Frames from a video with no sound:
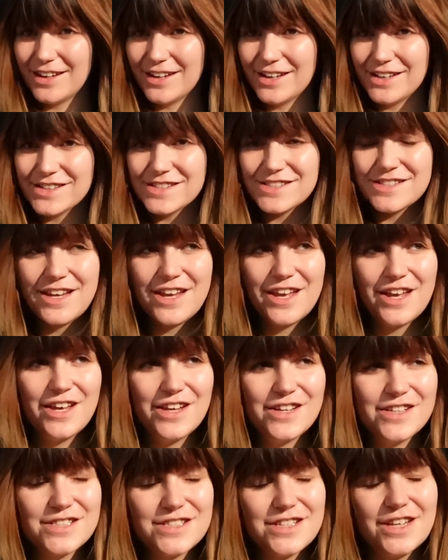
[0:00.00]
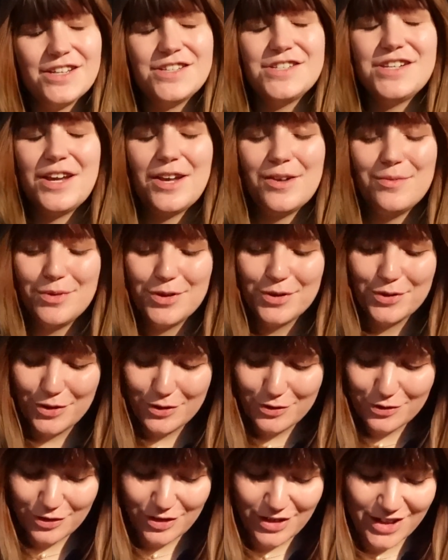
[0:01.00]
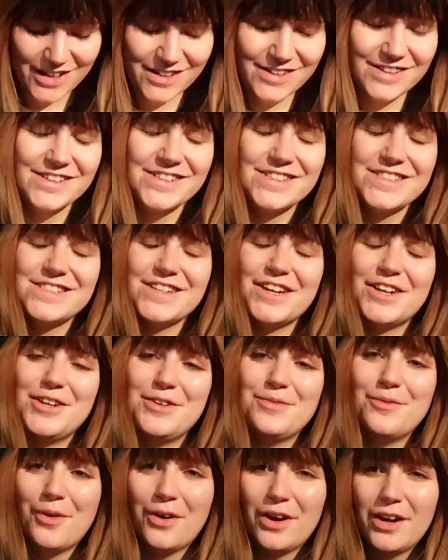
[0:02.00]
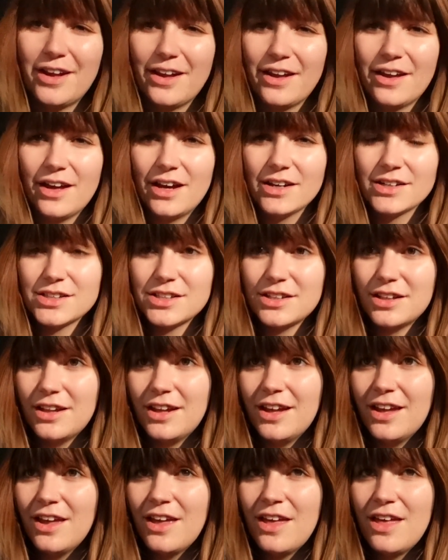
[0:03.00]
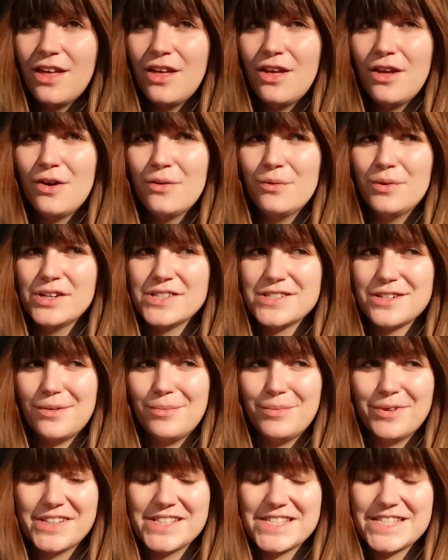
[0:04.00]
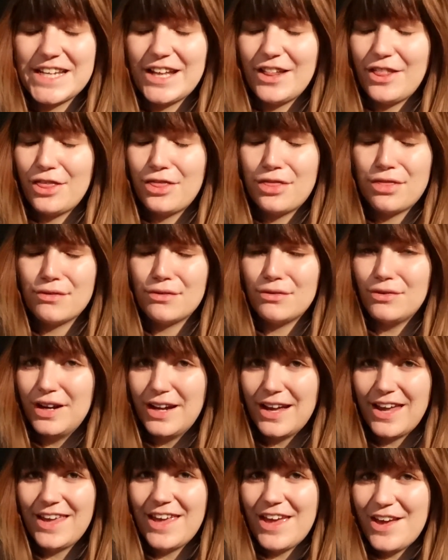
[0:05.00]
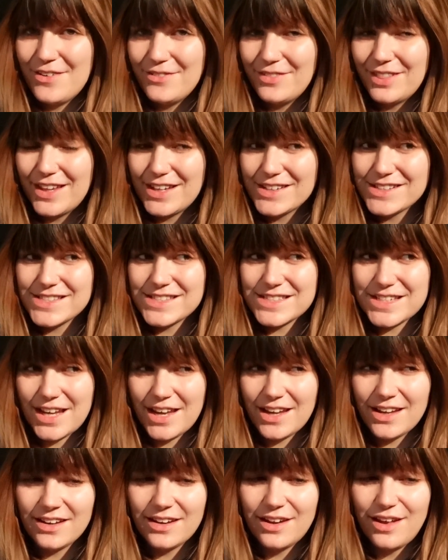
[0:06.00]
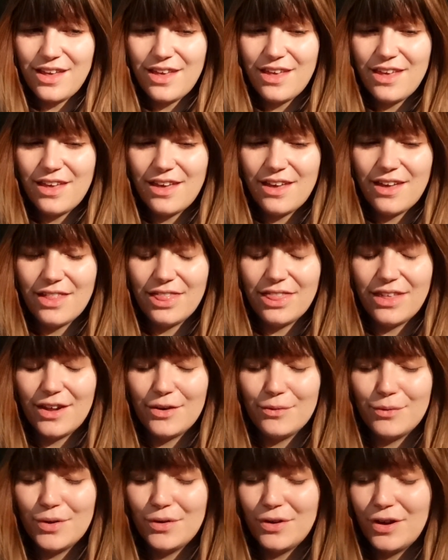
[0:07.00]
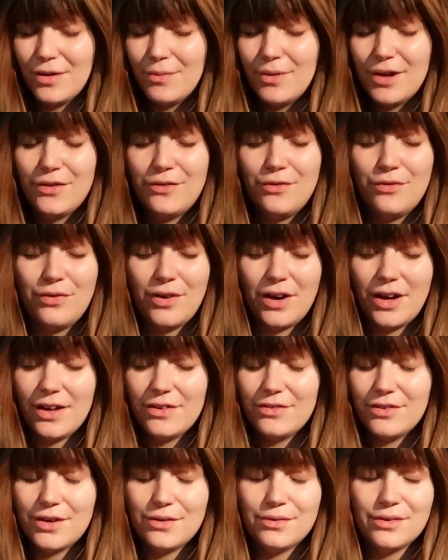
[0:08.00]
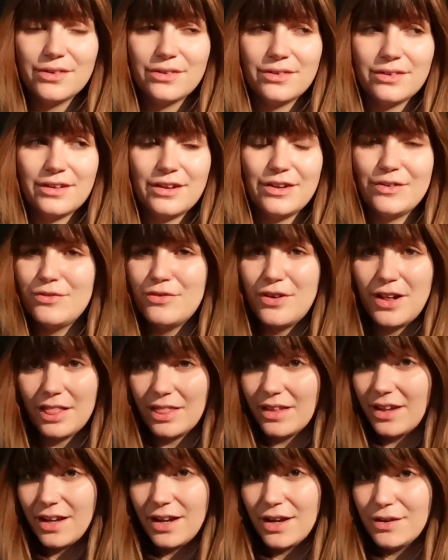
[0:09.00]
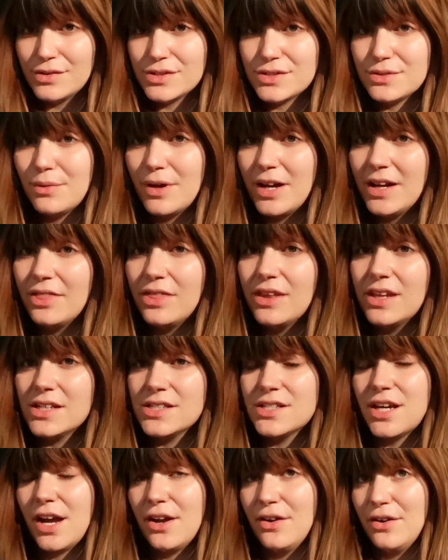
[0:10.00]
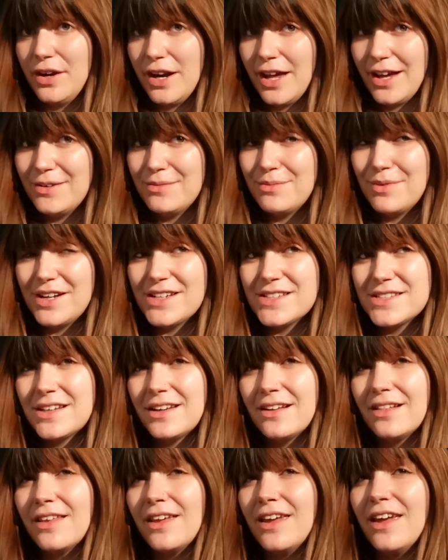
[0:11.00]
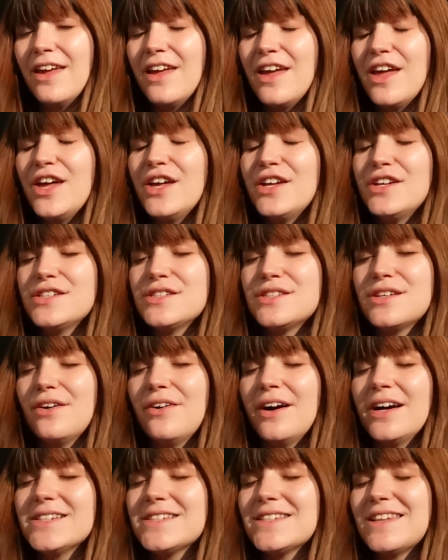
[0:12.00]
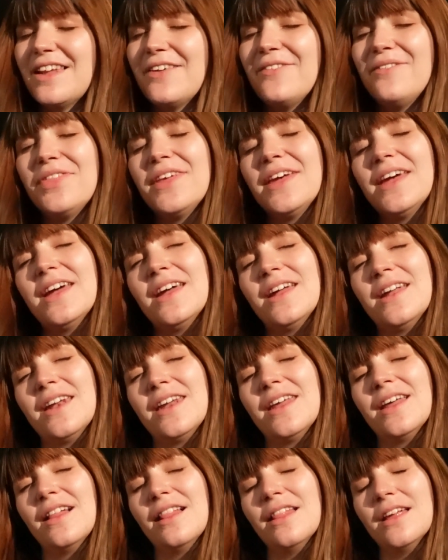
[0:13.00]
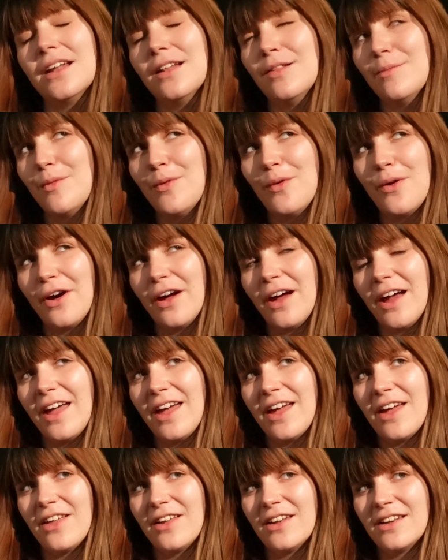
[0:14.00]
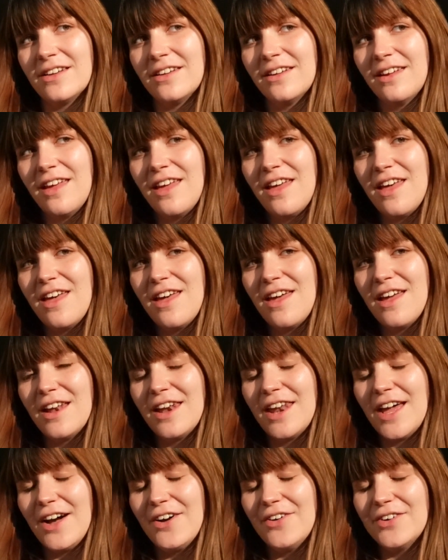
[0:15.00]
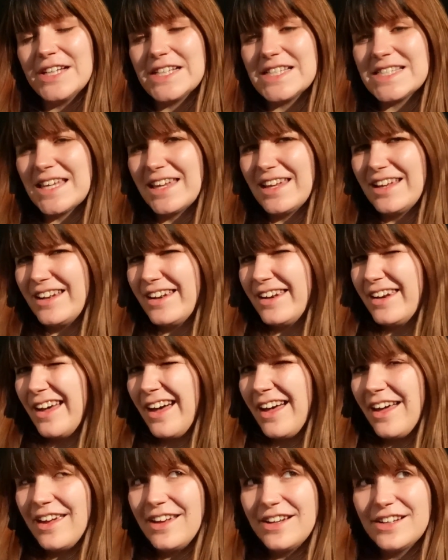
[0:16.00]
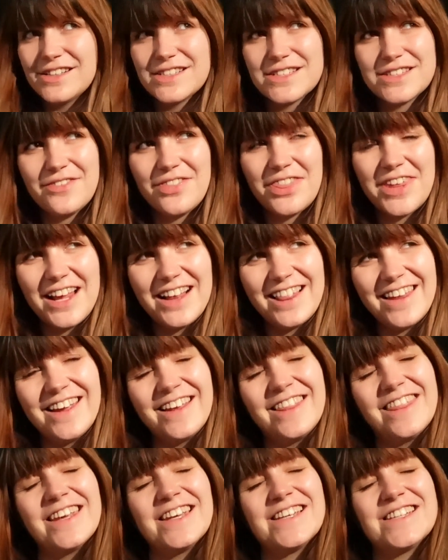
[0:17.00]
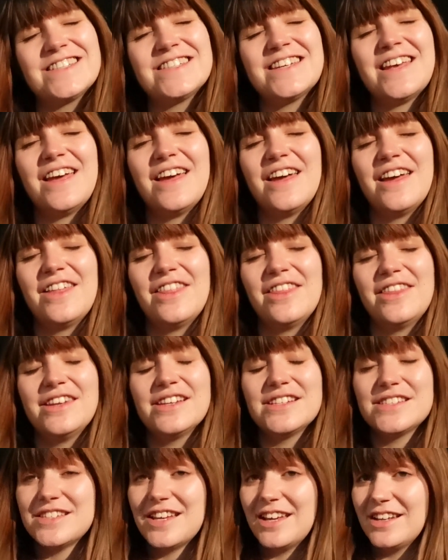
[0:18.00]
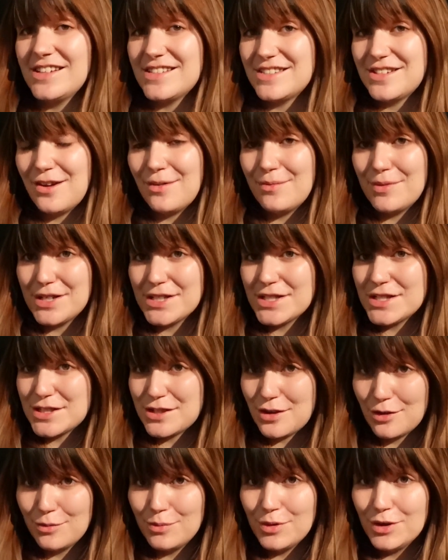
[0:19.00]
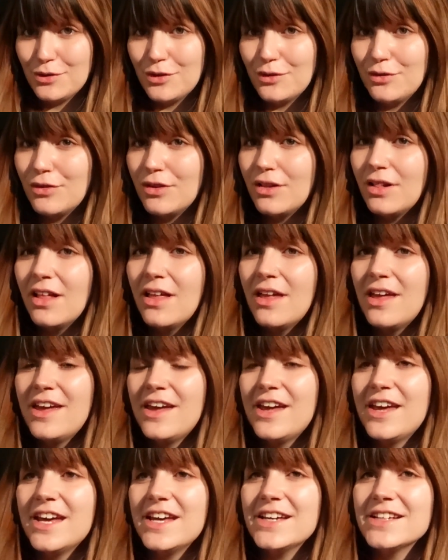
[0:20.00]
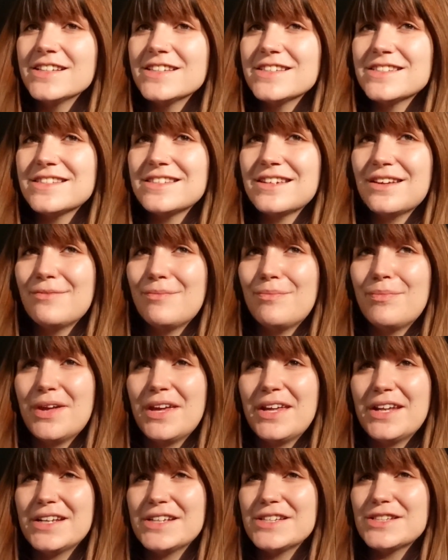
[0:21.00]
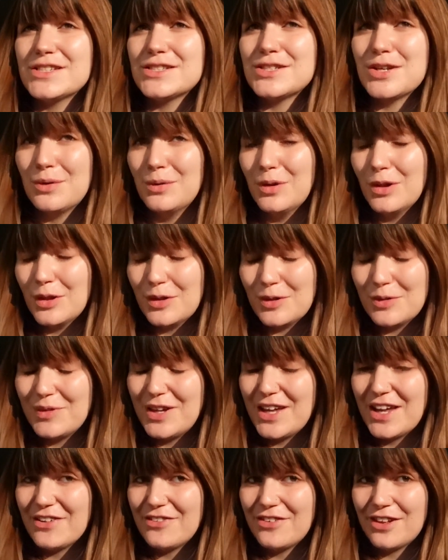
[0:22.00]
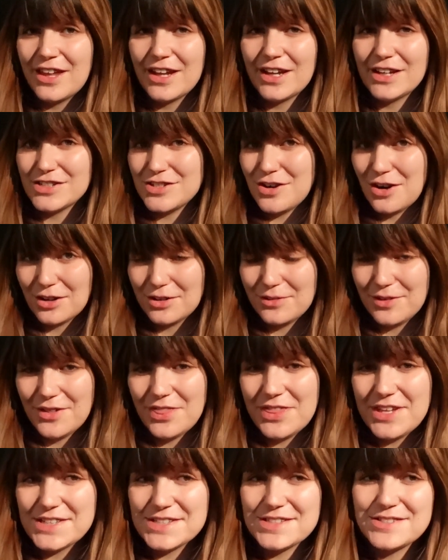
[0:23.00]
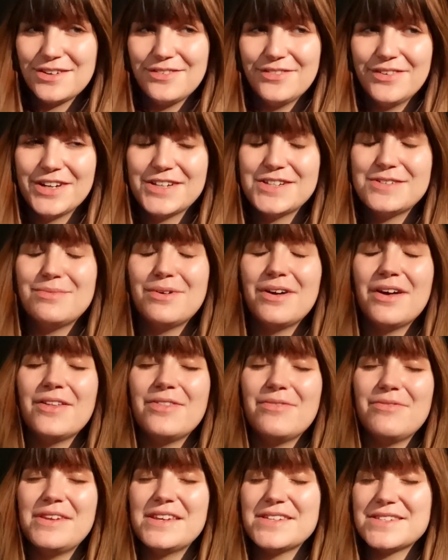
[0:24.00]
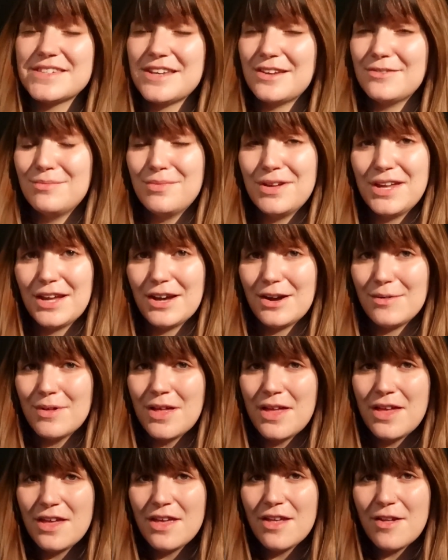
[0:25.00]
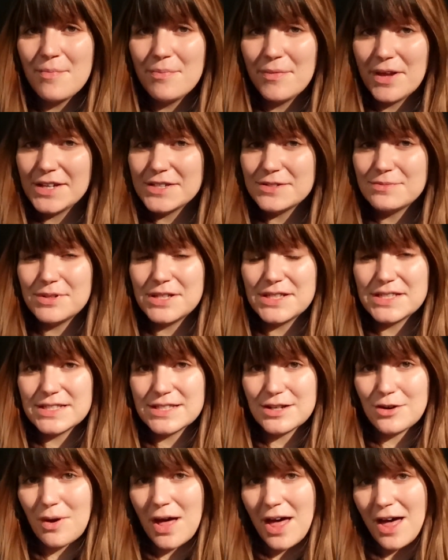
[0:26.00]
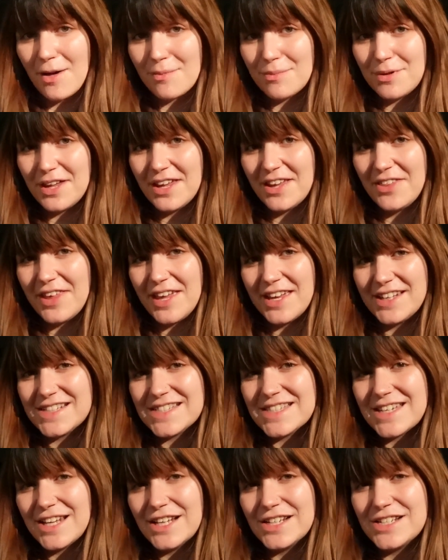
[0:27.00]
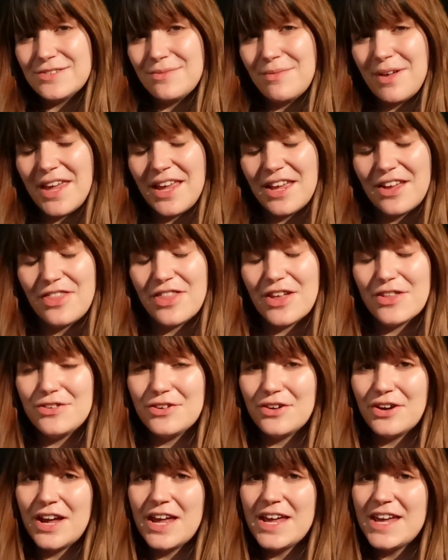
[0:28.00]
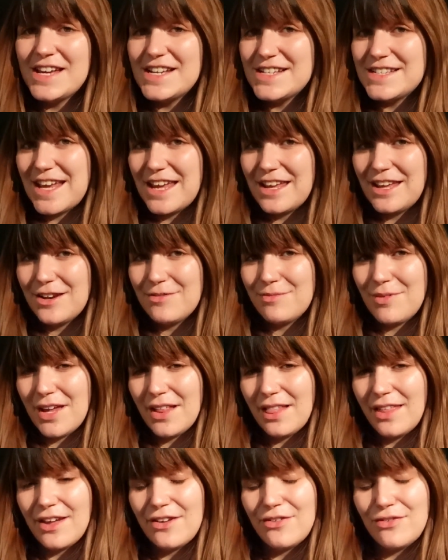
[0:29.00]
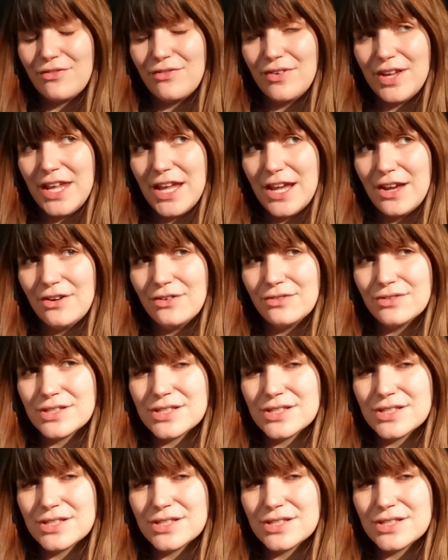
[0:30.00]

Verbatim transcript: It is such a beautiful and sunny morning. I actually was up until 3 a.m. last night and then woke up at 5. I was it felt like I was awake the entire night basically. So I slept in a little more and now it's like 9, something like this and the sun is up. It's so beautiful. It's been so gloomy. I feel like I talked about this so much, but this sun being up makes me so happy and I decided to make another day in my life video.